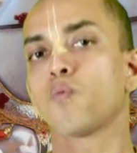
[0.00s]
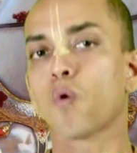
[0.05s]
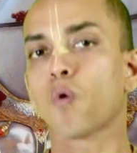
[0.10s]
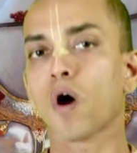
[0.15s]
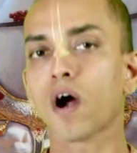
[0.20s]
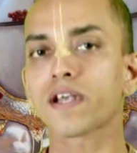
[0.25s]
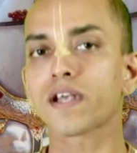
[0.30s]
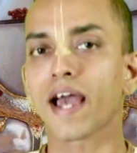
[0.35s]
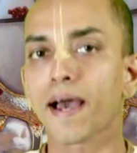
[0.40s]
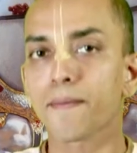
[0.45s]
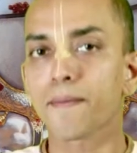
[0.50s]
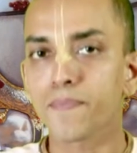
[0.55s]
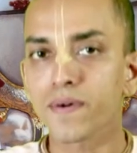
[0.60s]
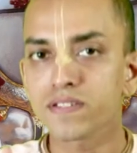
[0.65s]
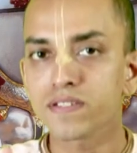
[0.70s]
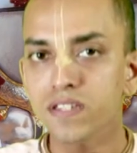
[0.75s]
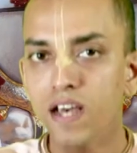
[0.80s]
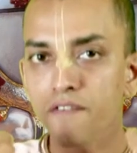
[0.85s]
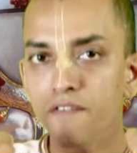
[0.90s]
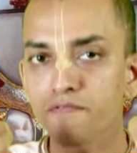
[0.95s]
What
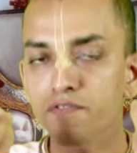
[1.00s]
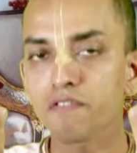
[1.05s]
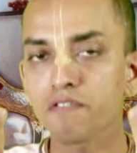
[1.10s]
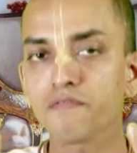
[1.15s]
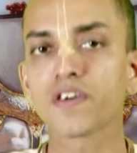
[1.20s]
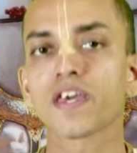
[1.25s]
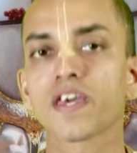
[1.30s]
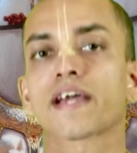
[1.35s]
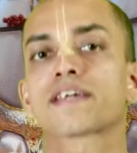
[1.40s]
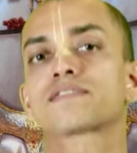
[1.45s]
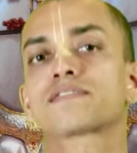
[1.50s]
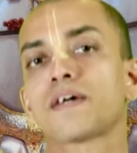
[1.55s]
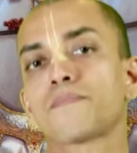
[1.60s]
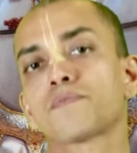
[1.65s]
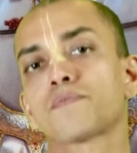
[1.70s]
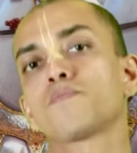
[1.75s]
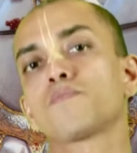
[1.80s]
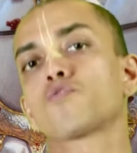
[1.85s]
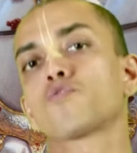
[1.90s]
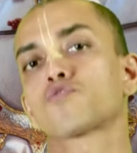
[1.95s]
happens after we
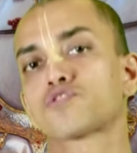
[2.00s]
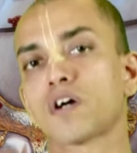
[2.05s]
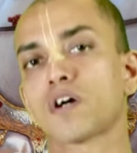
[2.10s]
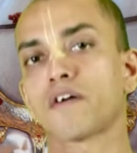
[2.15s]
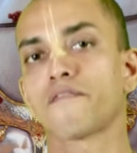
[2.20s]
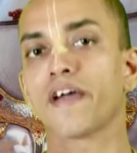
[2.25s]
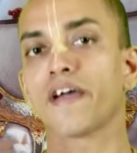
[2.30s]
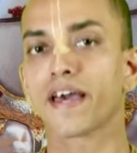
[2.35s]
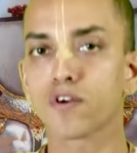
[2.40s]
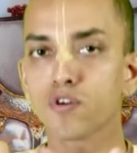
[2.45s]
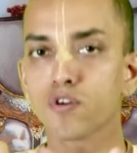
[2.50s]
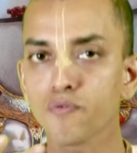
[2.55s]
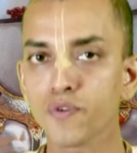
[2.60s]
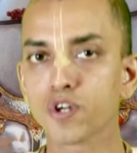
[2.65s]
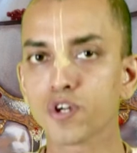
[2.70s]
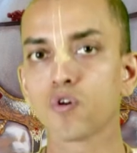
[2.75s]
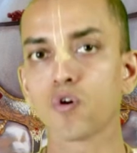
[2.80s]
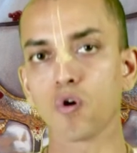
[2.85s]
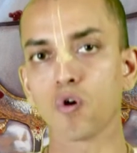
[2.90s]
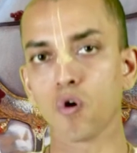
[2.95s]
accept moksha? Where do
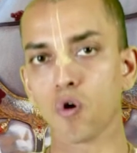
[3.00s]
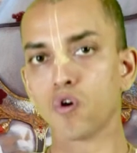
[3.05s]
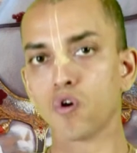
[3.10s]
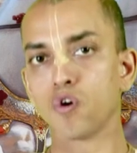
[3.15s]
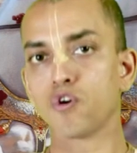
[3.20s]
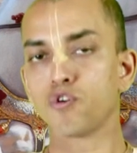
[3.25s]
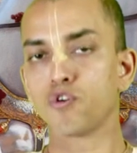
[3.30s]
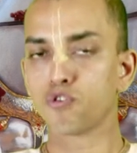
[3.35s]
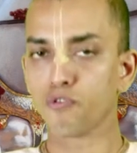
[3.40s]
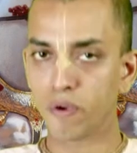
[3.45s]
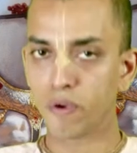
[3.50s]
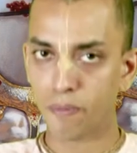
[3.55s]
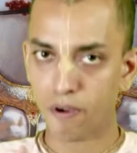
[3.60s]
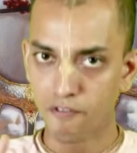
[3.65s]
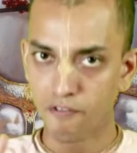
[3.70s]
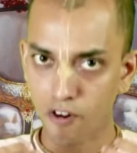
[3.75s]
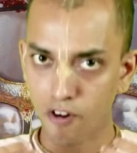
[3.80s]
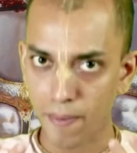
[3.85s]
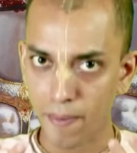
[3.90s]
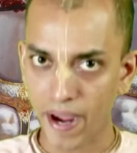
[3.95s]
we go? Do we
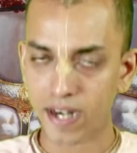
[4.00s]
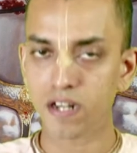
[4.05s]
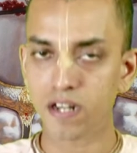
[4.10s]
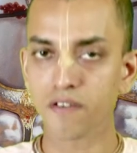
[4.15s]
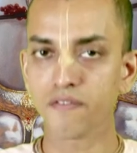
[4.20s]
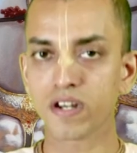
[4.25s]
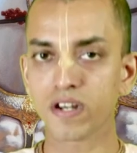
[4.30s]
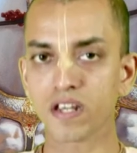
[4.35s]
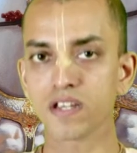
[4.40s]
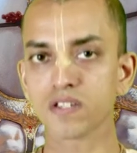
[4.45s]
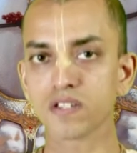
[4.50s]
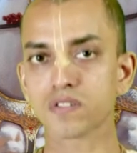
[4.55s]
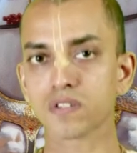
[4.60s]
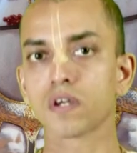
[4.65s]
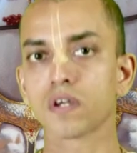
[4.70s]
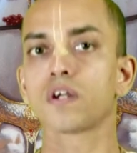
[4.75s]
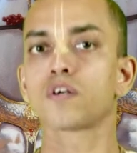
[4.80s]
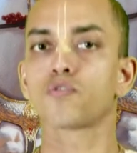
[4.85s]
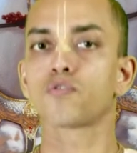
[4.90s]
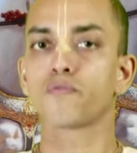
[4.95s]
perform
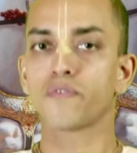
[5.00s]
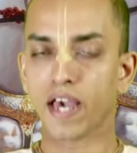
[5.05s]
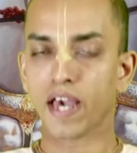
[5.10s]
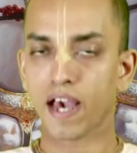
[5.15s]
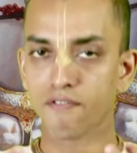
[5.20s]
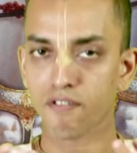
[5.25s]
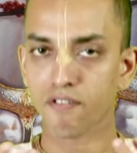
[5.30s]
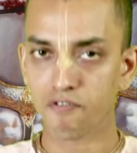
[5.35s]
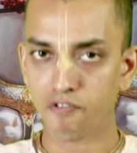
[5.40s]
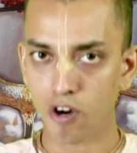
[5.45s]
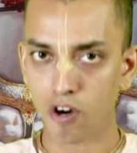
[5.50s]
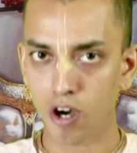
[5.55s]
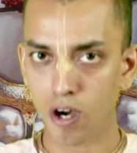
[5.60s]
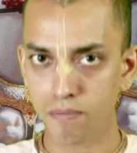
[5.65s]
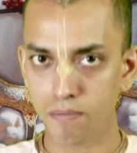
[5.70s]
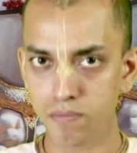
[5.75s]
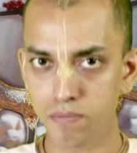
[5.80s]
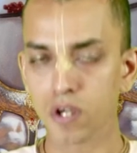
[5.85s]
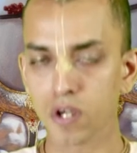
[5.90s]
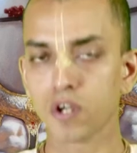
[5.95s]
activities? Do we have a
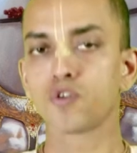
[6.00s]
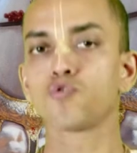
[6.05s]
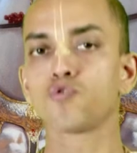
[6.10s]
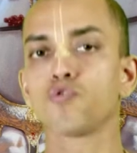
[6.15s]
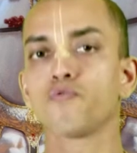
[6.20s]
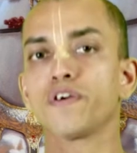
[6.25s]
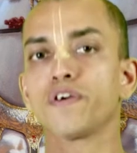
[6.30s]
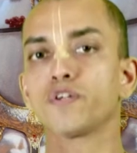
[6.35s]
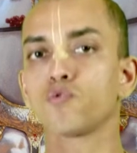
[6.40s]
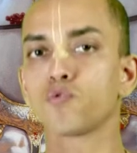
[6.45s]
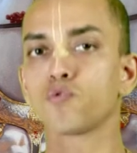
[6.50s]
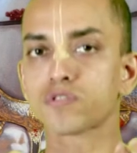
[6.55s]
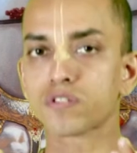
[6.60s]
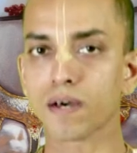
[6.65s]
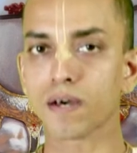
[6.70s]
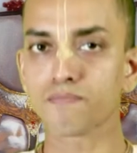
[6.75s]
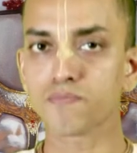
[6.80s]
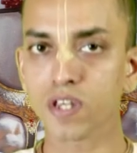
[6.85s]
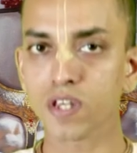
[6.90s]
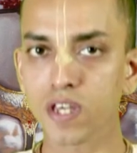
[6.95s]
form? Do we do
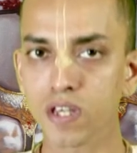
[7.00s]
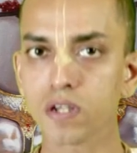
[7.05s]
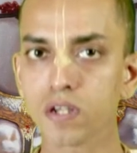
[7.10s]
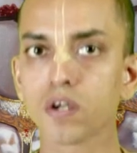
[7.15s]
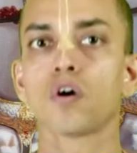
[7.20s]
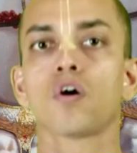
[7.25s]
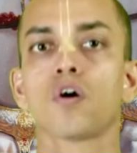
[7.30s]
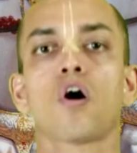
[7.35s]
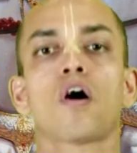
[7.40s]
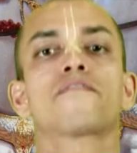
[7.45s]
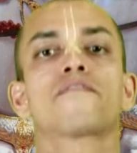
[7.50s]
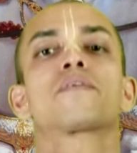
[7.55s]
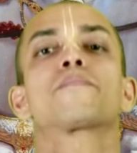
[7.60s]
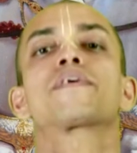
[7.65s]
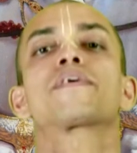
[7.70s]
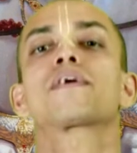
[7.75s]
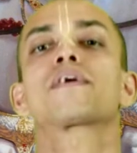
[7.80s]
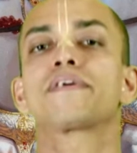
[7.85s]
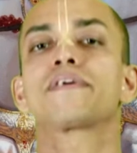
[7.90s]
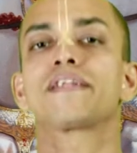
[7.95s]
something? Or we
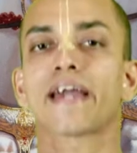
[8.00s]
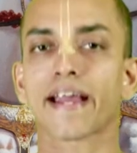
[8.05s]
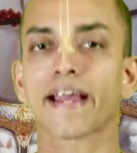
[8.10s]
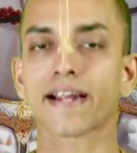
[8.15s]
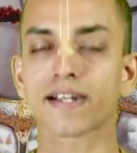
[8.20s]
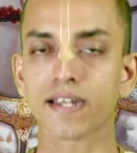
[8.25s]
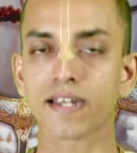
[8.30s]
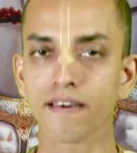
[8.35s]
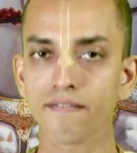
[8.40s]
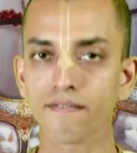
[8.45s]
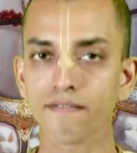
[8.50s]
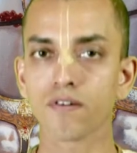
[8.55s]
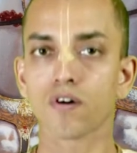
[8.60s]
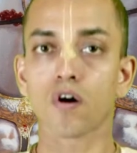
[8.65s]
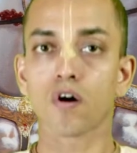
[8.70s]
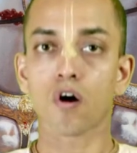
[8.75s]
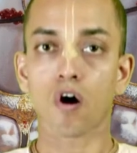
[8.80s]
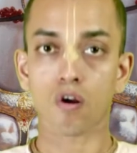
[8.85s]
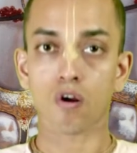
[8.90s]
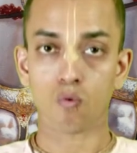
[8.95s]
become inactive?
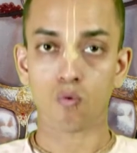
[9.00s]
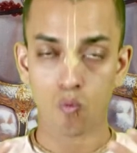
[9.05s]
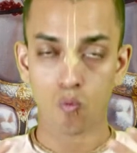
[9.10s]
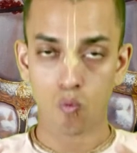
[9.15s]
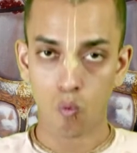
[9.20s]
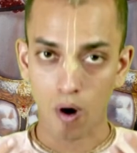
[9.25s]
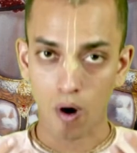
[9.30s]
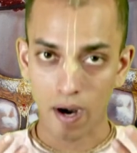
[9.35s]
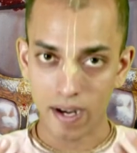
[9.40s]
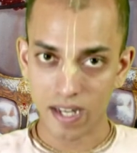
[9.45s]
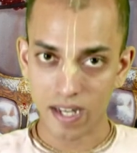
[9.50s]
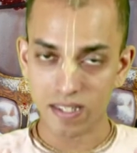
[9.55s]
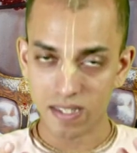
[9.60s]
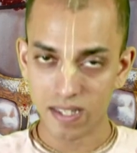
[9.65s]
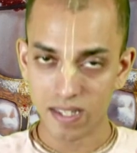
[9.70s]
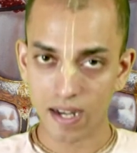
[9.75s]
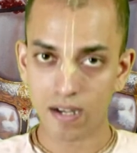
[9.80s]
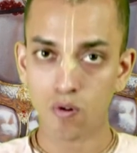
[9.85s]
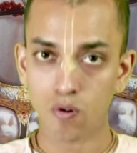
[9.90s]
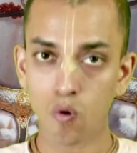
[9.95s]
Or what is
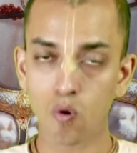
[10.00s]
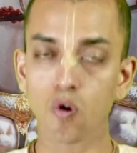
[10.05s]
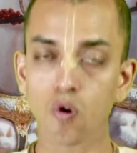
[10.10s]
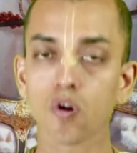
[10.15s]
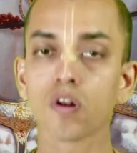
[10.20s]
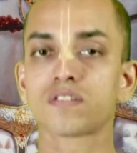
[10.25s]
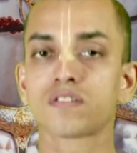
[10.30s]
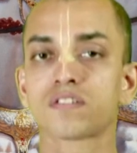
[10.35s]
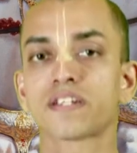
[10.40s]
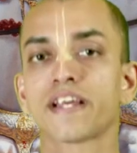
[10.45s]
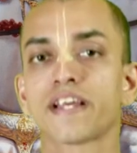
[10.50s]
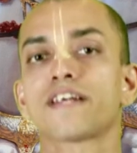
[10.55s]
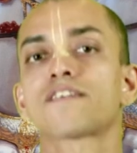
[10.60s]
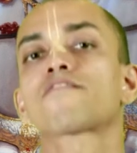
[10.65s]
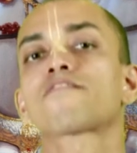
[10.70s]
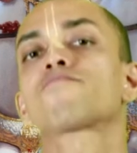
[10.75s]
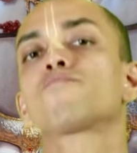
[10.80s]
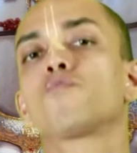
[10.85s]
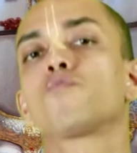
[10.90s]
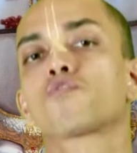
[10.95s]
that whole
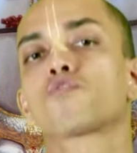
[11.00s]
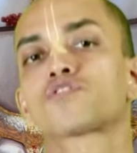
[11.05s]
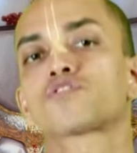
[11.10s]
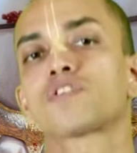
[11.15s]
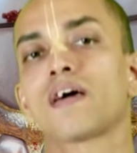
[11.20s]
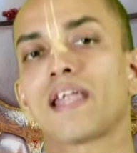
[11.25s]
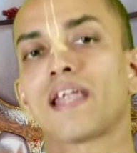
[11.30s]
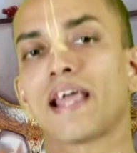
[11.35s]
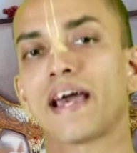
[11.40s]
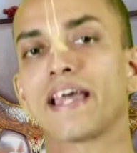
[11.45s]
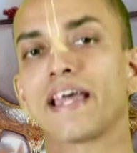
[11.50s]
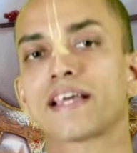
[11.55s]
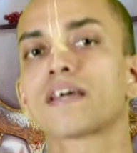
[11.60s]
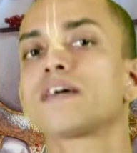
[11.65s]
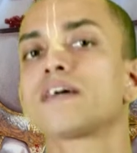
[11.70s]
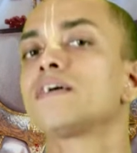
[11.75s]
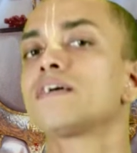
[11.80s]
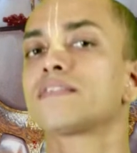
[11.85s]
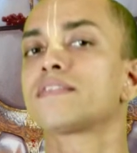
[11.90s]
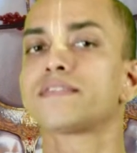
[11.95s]
state of moksha
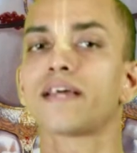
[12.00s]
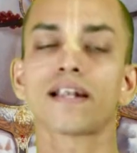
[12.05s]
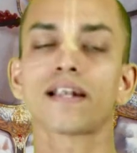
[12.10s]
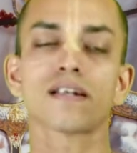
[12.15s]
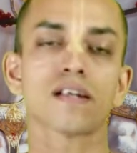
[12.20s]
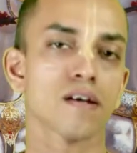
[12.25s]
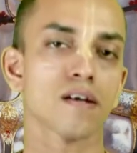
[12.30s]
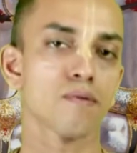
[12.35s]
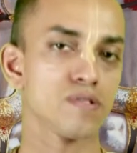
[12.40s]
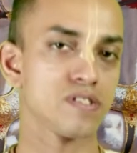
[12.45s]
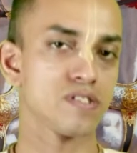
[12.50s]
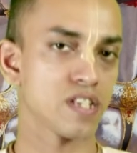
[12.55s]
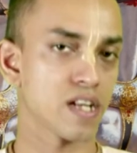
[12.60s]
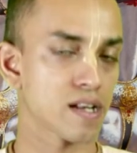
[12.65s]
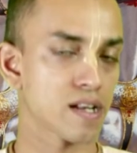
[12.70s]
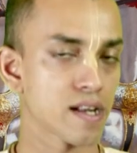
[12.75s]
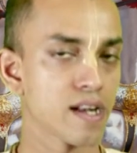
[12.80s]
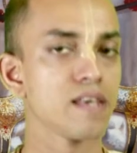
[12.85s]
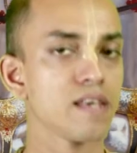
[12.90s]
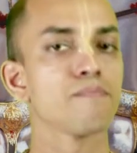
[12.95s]
like? That
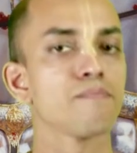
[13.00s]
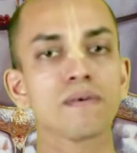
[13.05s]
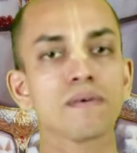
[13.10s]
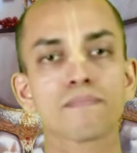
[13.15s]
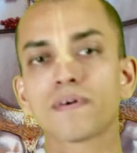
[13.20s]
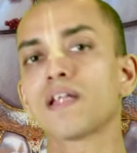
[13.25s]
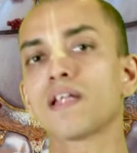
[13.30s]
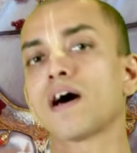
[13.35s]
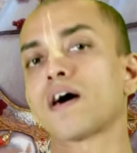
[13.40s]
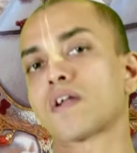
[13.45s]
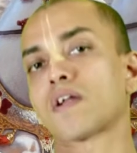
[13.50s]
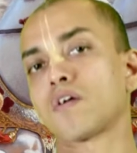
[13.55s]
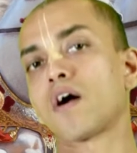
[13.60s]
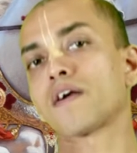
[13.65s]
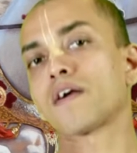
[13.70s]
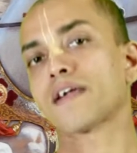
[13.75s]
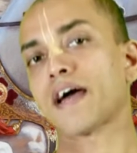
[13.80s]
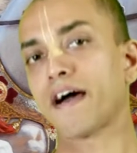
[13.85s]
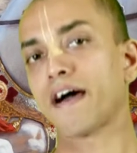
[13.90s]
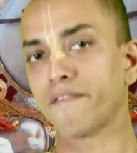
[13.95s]
generally people are
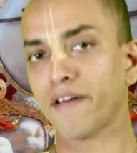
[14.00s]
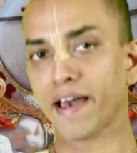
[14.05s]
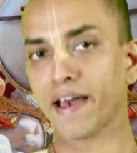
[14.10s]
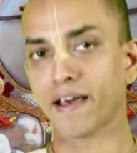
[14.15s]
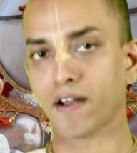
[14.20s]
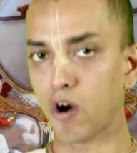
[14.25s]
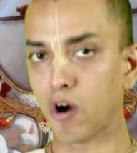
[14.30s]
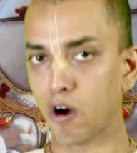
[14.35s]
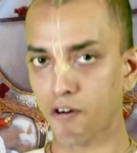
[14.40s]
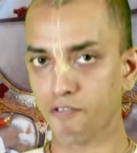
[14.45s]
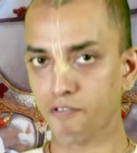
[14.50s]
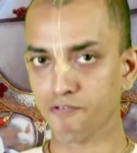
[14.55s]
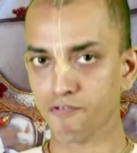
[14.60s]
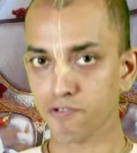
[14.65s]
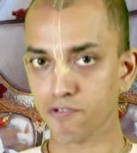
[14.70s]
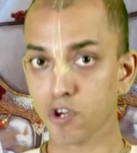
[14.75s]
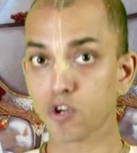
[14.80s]
not aware of.